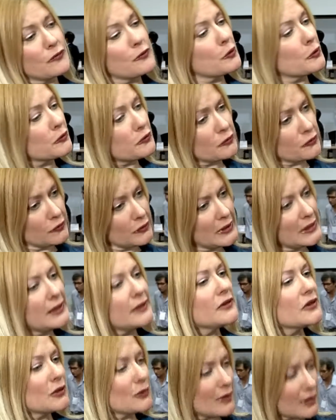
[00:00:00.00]
for
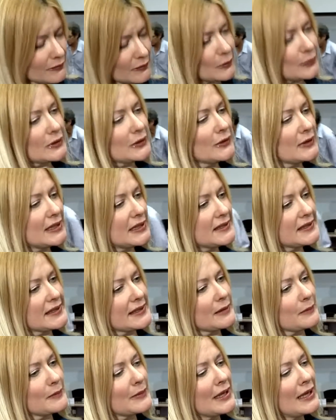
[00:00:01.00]
free to everyone who needs
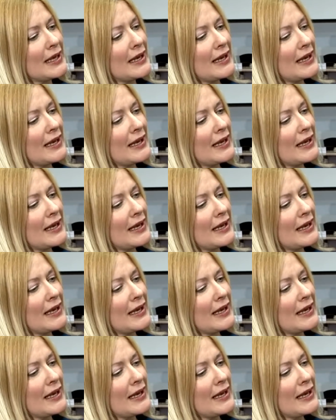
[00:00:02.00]
them.